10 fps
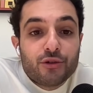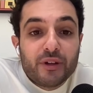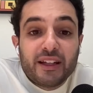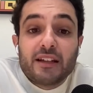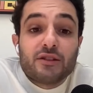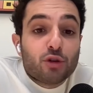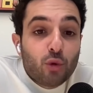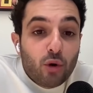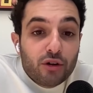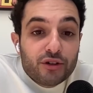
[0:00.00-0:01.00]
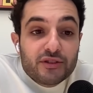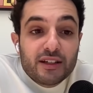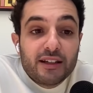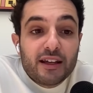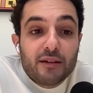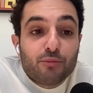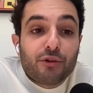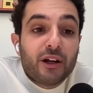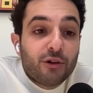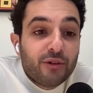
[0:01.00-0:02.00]
So it can sort, it can
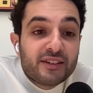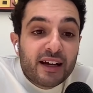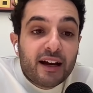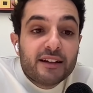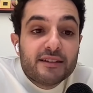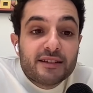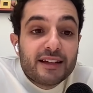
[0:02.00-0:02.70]
prioritize